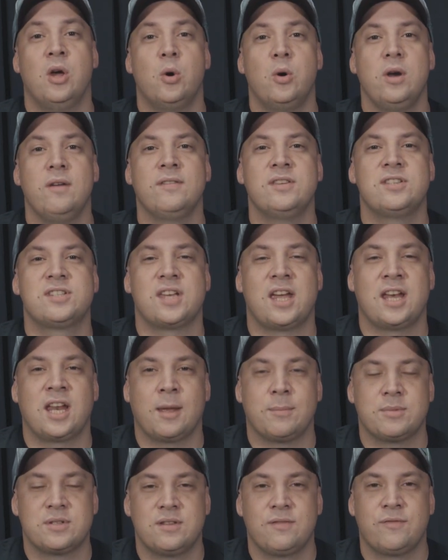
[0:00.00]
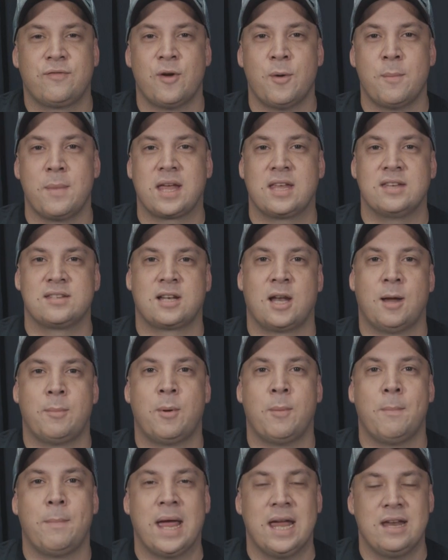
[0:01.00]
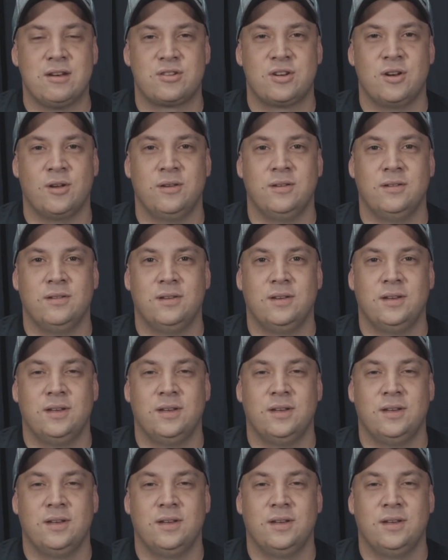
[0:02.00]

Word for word: or even signing up to the Filmmakers Club on Patreon?